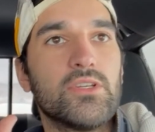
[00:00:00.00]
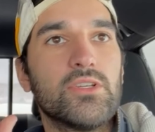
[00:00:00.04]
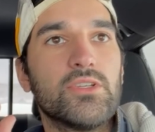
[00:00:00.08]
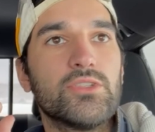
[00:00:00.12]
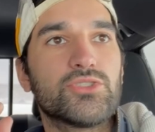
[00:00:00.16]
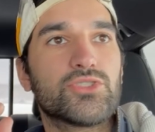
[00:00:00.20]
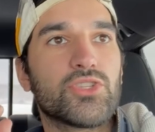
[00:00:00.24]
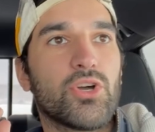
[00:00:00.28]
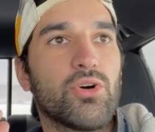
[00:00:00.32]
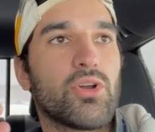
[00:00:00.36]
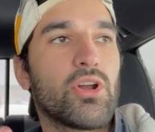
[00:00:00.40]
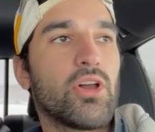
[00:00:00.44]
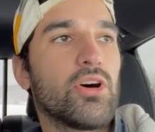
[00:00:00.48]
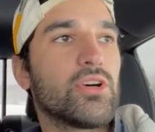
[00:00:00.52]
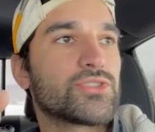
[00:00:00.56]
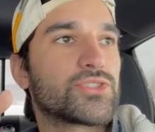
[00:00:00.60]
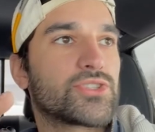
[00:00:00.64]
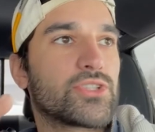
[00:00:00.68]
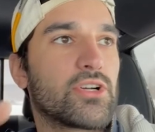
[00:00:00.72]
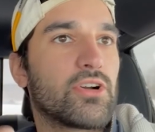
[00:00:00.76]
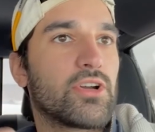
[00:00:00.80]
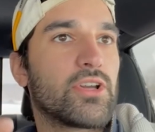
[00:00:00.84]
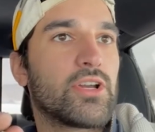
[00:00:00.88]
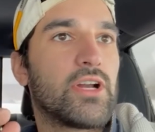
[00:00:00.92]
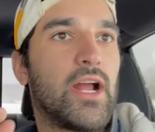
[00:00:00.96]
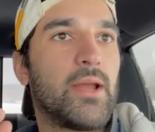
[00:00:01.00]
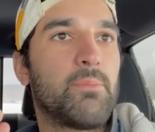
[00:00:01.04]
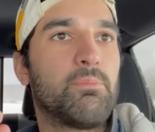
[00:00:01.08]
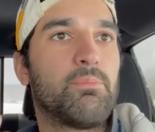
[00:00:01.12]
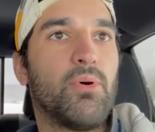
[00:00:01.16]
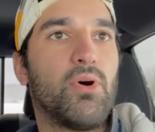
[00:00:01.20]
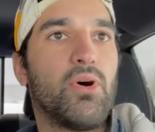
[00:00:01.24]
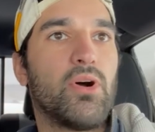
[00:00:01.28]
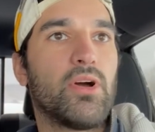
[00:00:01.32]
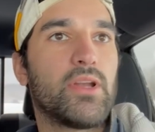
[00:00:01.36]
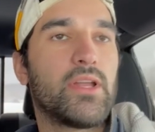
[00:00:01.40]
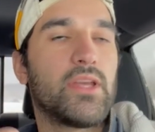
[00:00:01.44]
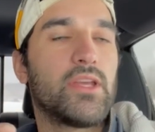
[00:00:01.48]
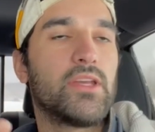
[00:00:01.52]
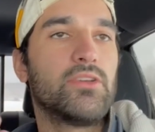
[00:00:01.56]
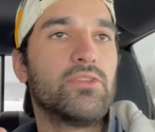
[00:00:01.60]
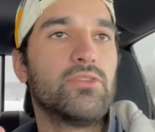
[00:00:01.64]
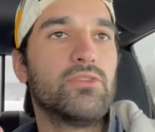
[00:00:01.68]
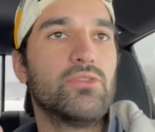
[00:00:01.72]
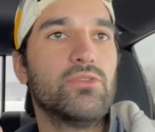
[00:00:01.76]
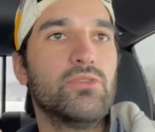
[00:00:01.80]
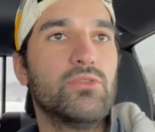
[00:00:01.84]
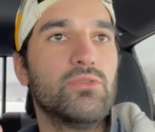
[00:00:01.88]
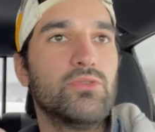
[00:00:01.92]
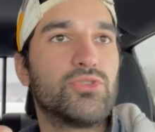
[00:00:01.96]
So it all started, I bought a
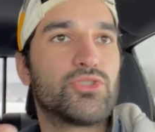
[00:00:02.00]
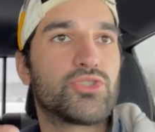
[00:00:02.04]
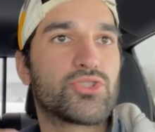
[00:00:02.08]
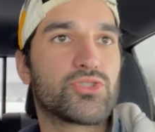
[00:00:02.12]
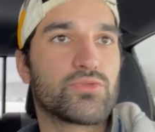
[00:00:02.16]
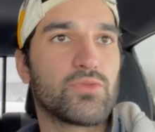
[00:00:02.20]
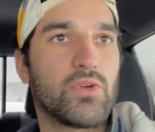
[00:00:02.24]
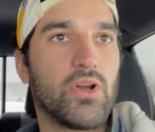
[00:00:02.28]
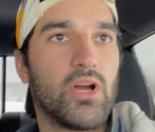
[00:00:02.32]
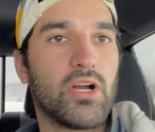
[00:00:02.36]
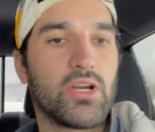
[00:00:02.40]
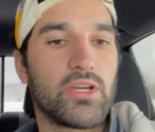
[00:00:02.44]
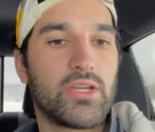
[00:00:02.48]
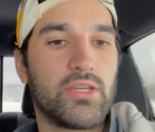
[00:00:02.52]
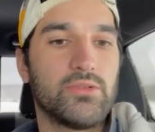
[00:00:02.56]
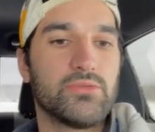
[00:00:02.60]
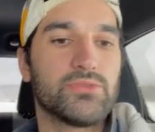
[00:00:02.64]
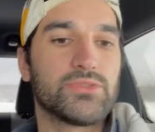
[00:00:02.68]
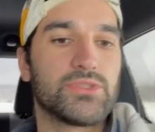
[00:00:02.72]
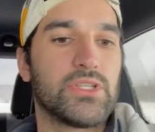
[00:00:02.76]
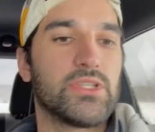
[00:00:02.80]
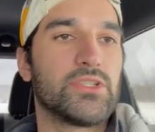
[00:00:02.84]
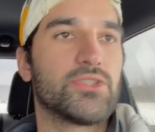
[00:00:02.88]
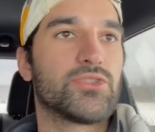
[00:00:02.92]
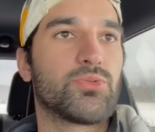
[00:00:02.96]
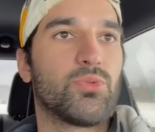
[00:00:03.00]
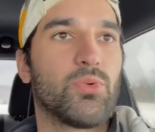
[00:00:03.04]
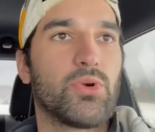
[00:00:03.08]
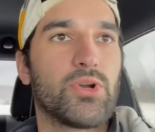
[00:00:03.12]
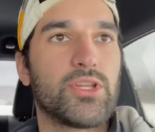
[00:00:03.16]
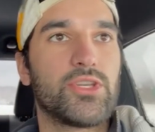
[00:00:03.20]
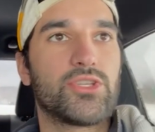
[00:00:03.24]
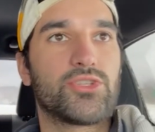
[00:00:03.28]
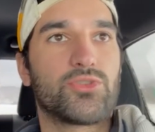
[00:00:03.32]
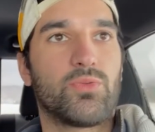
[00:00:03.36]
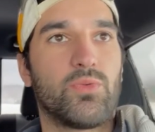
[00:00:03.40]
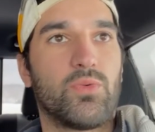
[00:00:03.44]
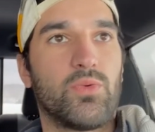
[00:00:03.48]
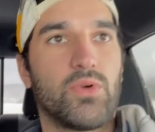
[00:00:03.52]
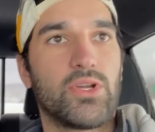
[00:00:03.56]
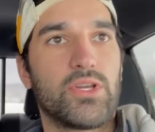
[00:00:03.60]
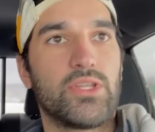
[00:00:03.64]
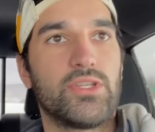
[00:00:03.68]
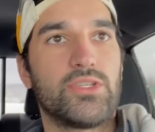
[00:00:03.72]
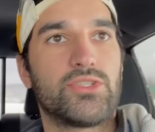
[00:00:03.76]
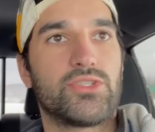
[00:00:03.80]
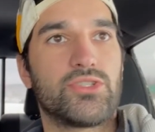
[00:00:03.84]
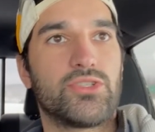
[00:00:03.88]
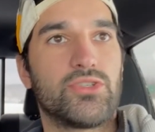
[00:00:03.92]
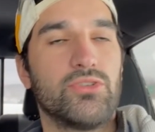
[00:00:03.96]
new truck. It was a
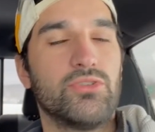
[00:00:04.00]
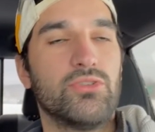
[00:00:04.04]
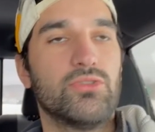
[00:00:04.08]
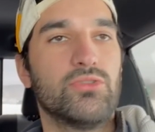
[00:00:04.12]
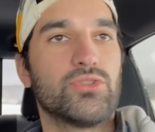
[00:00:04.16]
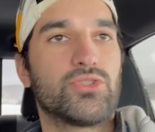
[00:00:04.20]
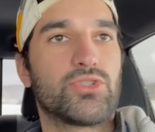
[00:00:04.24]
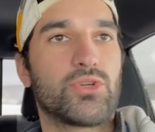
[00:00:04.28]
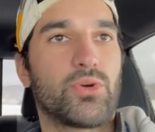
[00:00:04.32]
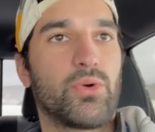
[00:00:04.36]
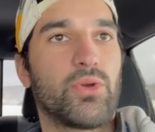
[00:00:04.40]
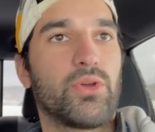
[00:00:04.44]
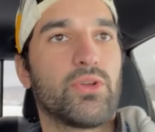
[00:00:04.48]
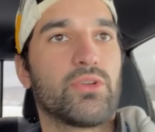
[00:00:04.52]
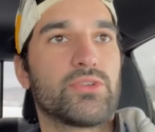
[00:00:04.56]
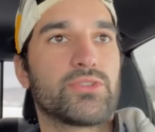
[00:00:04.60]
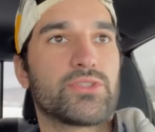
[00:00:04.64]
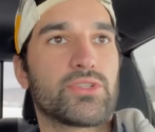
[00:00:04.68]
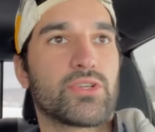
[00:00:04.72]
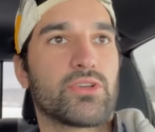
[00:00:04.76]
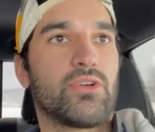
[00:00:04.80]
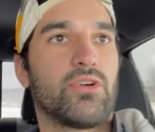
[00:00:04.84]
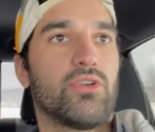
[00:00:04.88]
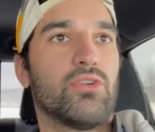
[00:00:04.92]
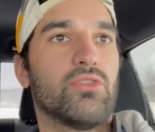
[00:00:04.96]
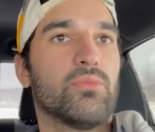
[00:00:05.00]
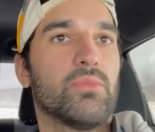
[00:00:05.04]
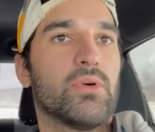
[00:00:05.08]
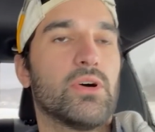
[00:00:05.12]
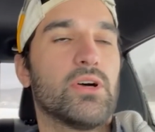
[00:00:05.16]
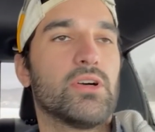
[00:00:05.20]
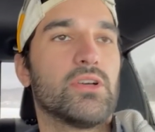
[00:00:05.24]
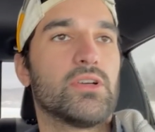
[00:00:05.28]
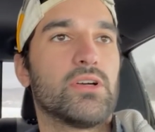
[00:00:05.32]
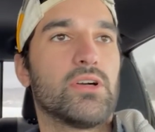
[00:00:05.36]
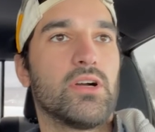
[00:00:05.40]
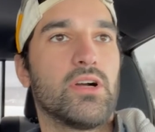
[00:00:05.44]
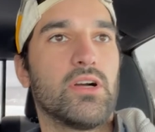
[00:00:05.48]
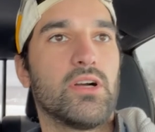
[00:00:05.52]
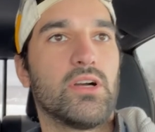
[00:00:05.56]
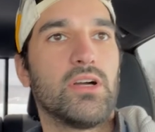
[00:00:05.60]
2022 Toyota Tacoma.